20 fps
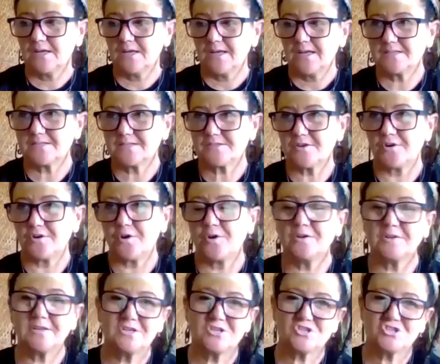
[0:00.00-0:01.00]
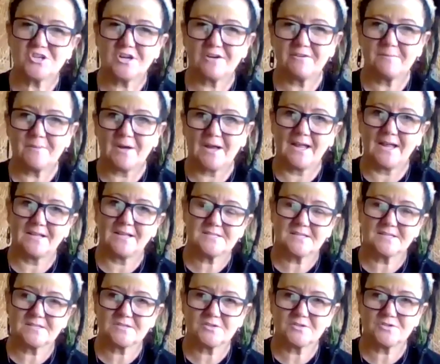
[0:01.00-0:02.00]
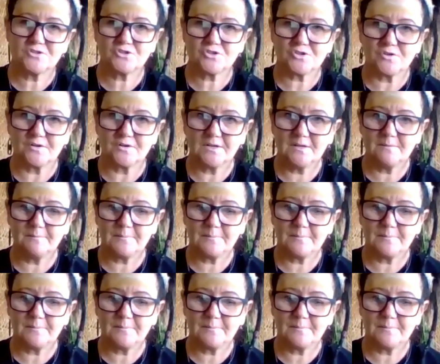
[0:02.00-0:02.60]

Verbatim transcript: It's not only sharing my ancestors' journey,